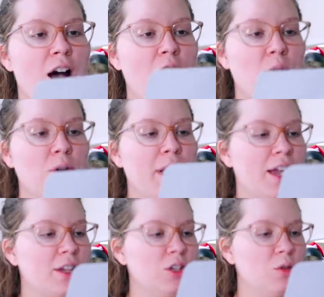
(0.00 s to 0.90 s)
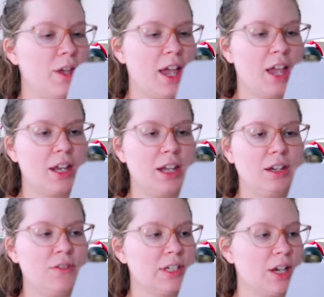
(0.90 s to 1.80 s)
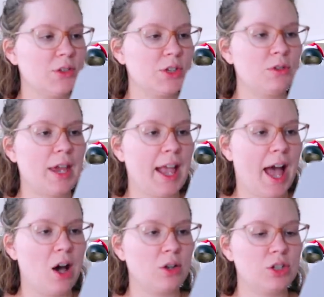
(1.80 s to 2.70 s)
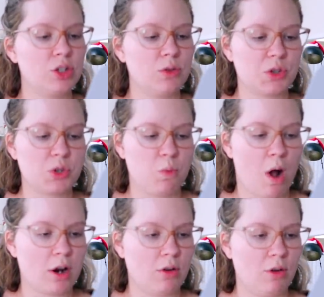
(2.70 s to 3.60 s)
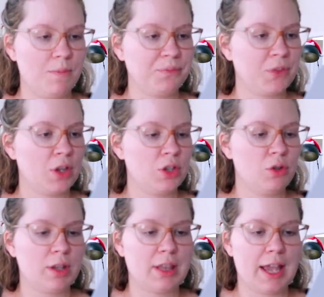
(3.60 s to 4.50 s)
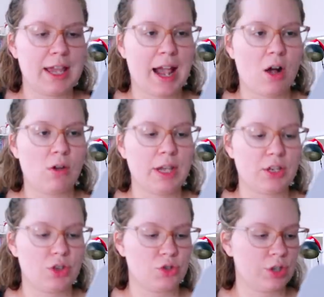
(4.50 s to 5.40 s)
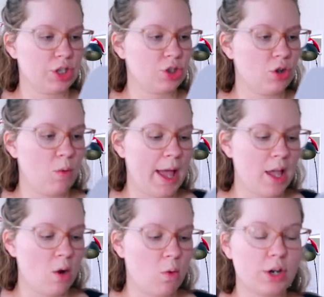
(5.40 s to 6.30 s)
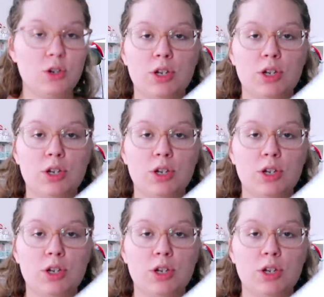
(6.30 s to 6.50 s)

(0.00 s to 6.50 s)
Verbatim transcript: Oh, okay, you can, it even tells you like how to do the swaddle. You can lay it out like the traditional way or you